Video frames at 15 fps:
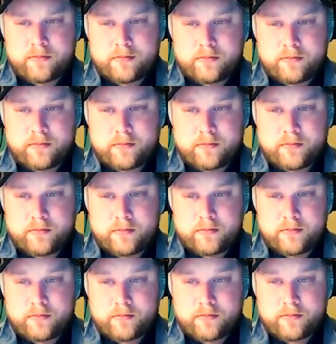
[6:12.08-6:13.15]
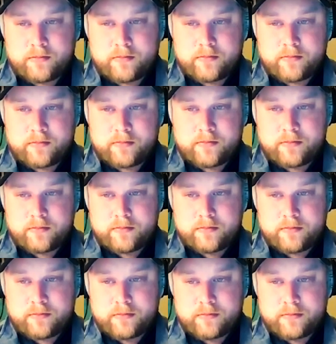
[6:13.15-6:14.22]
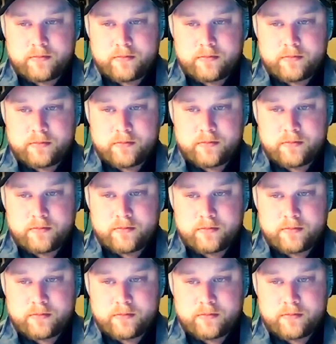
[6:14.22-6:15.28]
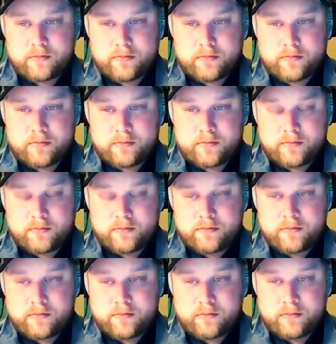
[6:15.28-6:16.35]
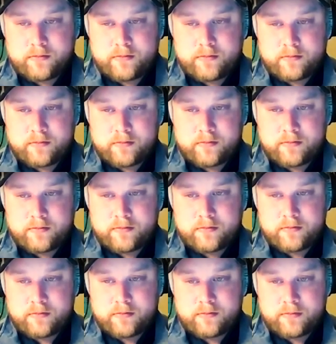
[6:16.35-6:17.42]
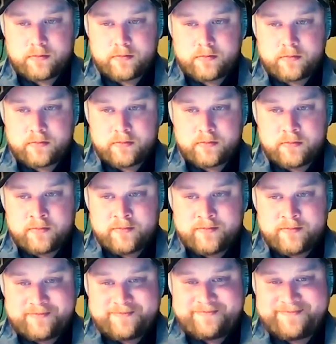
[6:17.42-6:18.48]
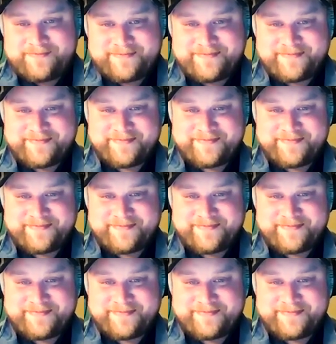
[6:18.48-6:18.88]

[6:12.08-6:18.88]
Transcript: The person shown says nothing.